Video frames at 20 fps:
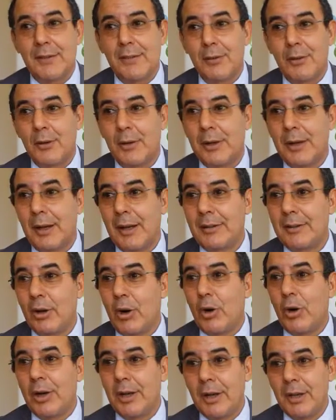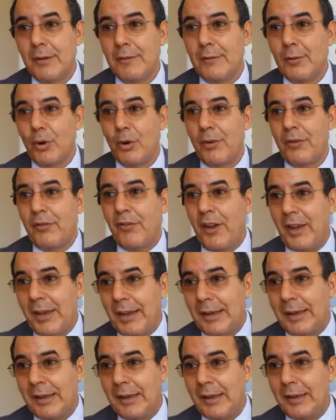If you look at olive or
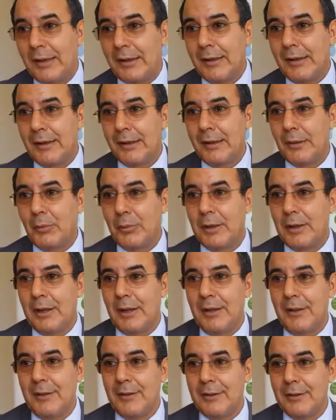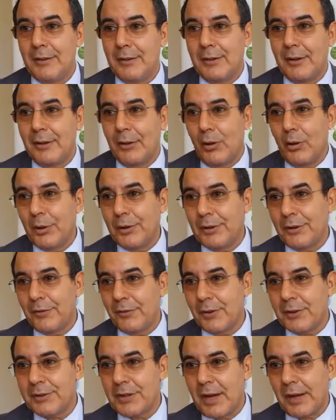fig in the Middle East, in all the
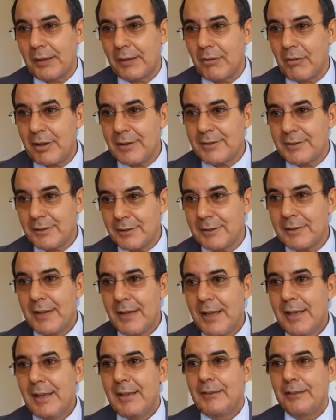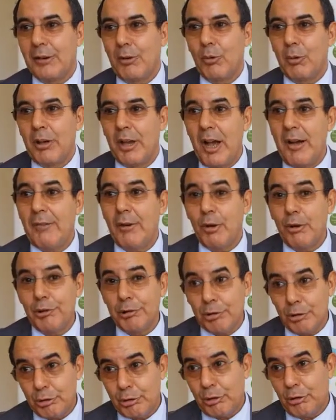Fertile Crescent. So we have
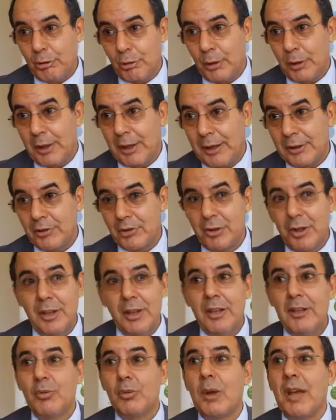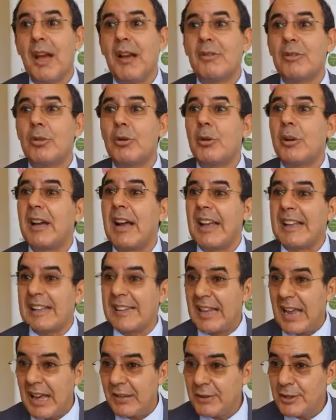also to look at trees, we have to look at
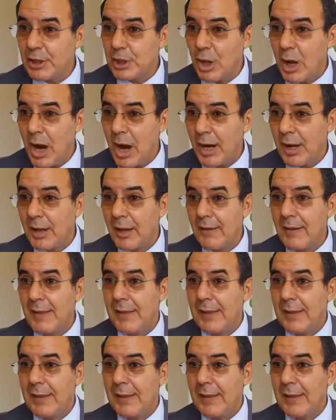livestock.